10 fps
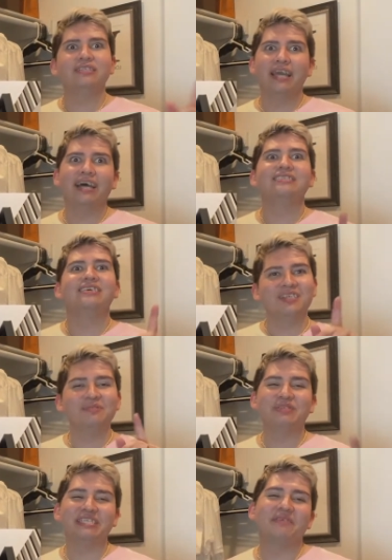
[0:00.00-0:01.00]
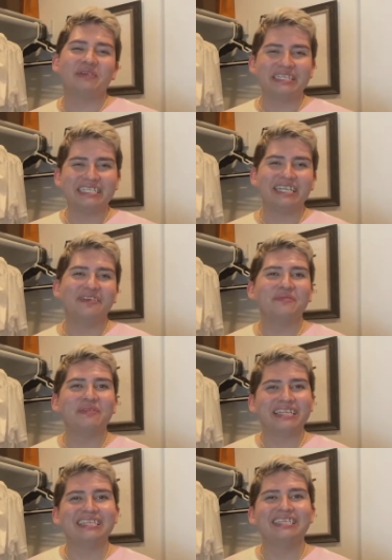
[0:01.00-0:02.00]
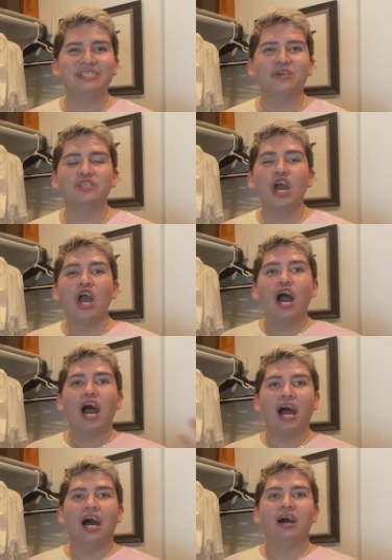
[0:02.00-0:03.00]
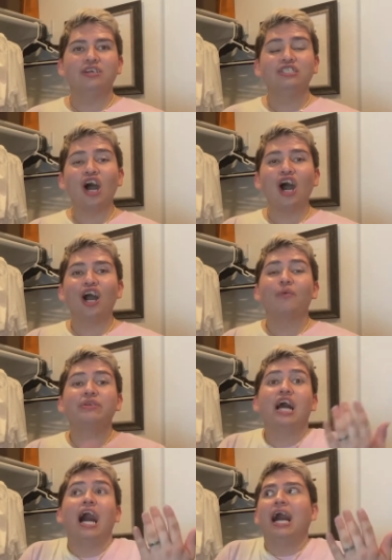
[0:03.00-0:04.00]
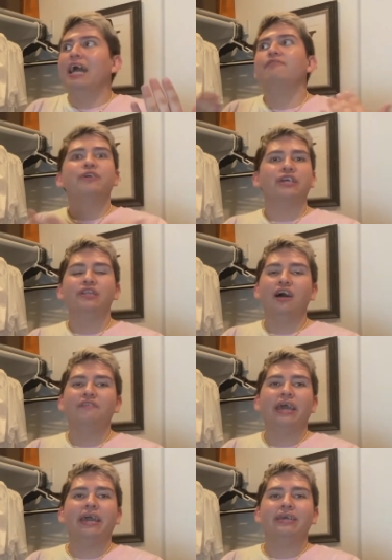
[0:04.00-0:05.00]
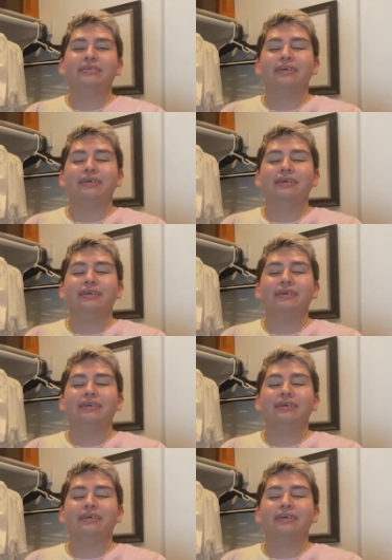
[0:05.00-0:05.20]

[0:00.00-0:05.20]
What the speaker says: Yes, 100% basically from like Lizzo's song, which I freaking love. And